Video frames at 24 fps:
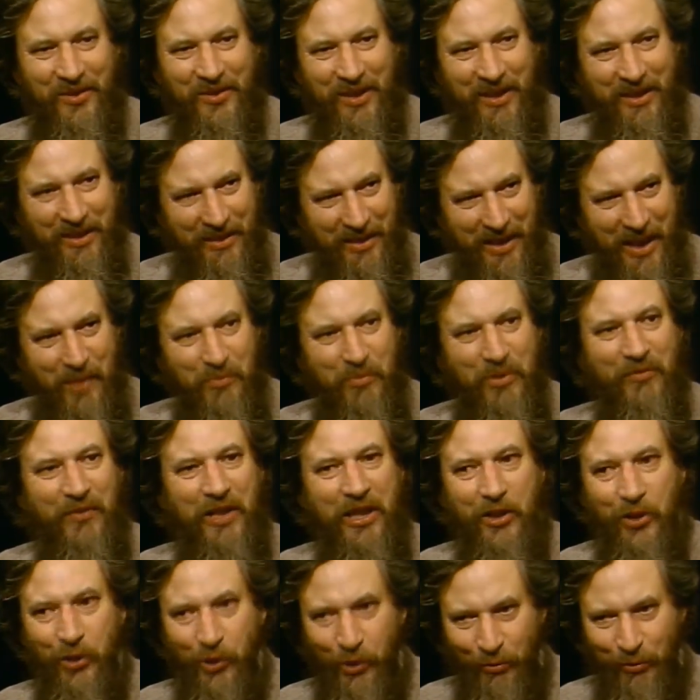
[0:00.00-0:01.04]
it can be
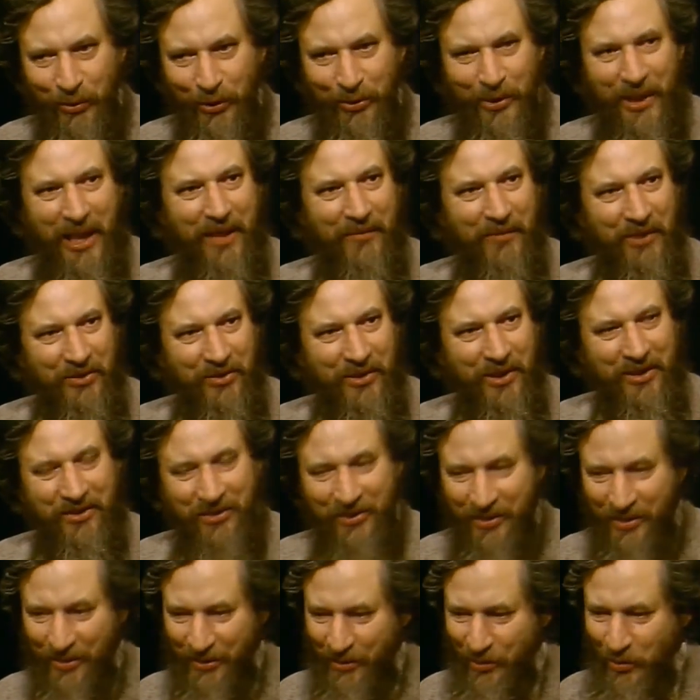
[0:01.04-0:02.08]
very useful to have a
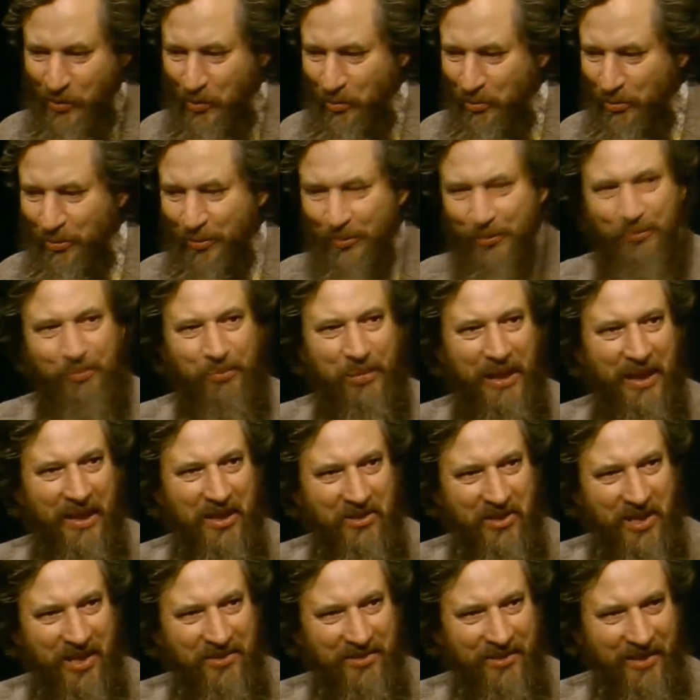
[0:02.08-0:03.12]
trickster to play
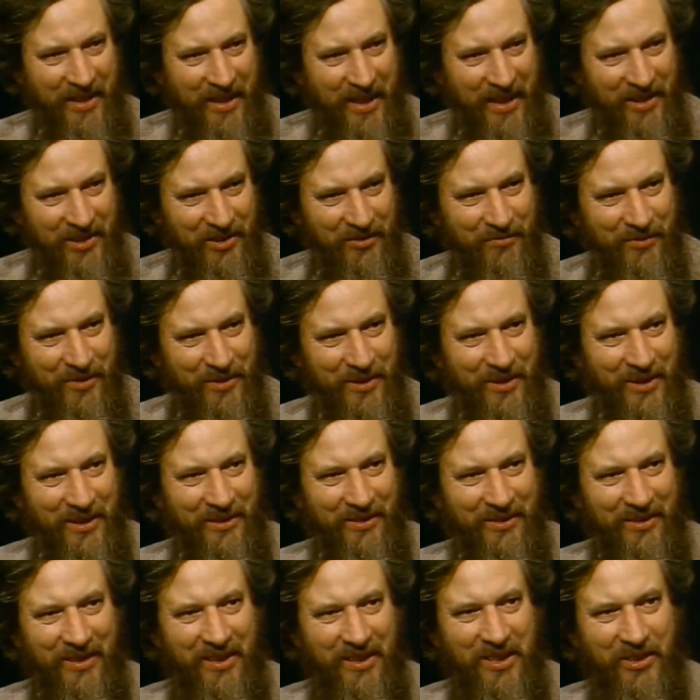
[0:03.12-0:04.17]
chess against for
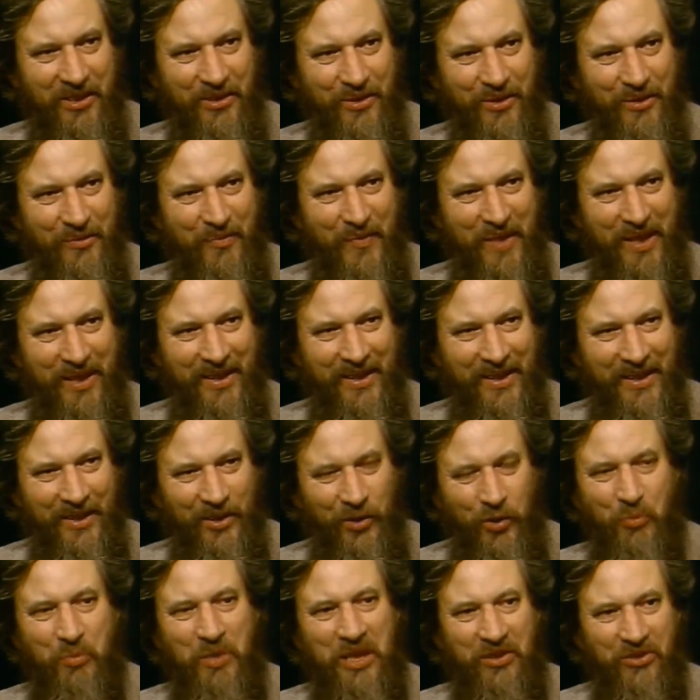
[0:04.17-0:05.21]
this ego,
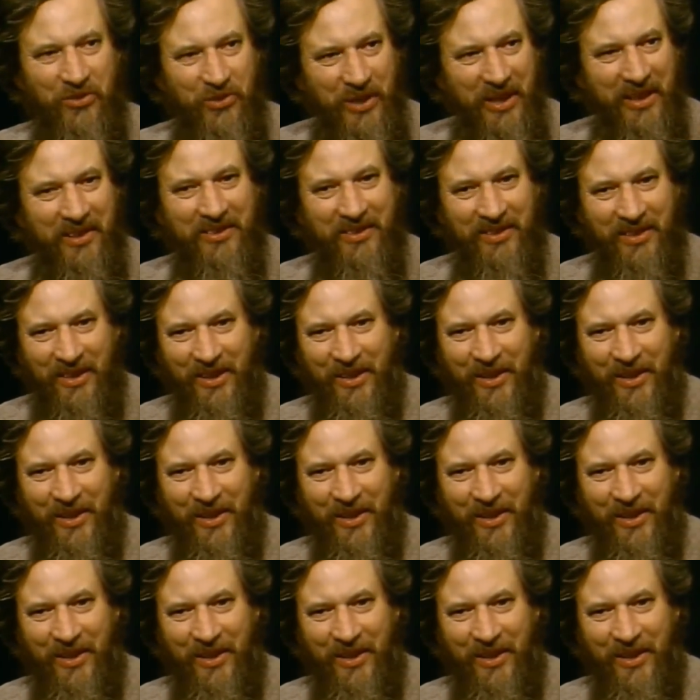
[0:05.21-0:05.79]
to be tricked